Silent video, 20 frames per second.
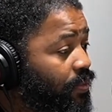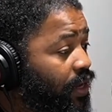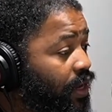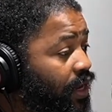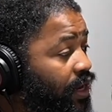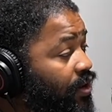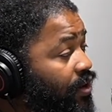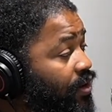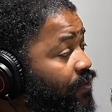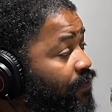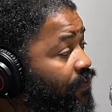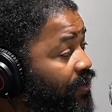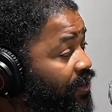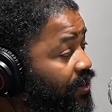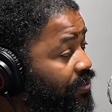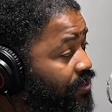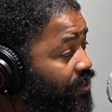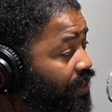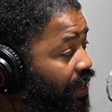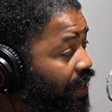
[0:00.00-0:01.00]
And on the flip
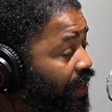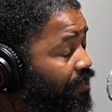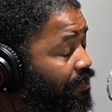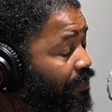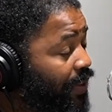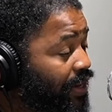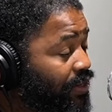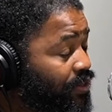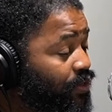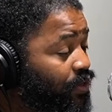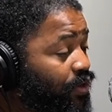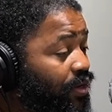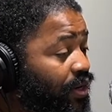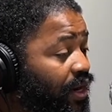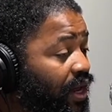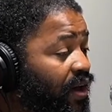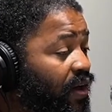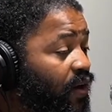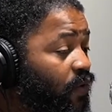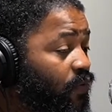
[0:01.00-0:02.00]
side, make sure you're
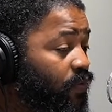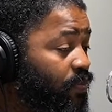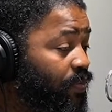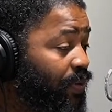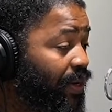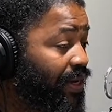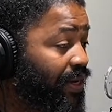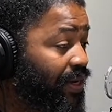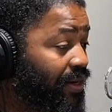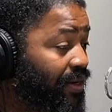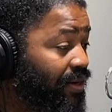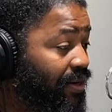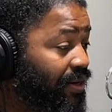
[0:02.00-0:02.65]
not overpaying.